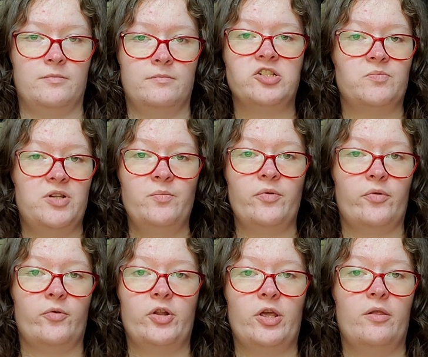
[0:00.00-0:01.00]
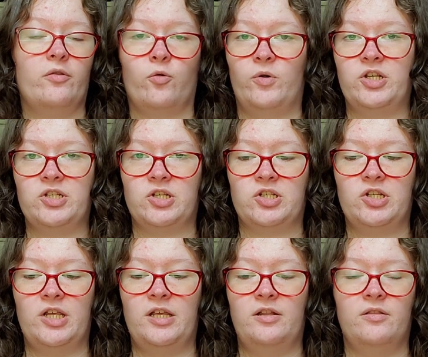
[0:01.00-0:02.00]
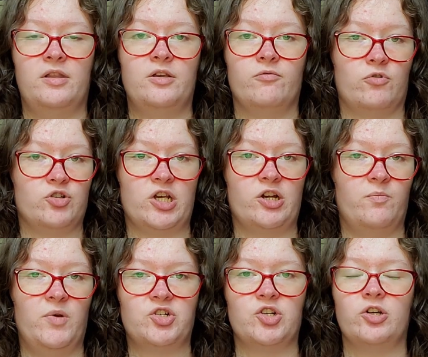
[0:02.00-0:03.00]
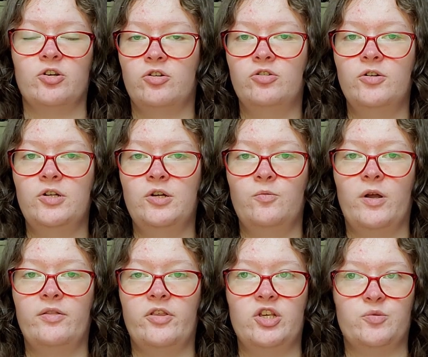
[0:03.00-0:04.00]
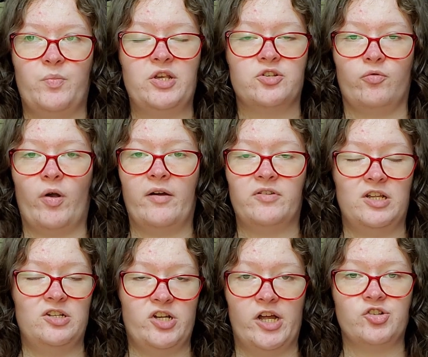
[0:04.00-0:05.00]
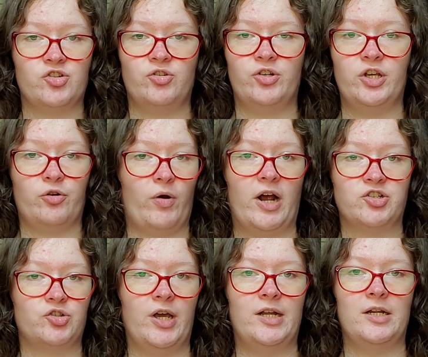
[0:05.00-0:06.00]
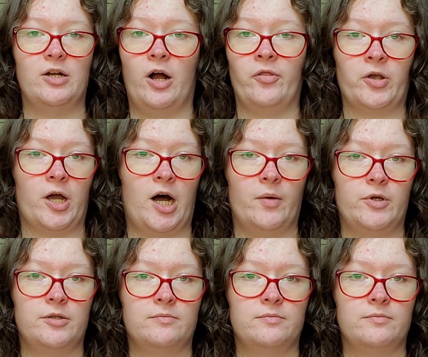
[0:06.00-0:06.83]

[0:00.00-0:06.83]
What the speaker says: On September 30th, 2016, the Rosetta mission concluded when the spacecraft intentionally crash-landed on the comet.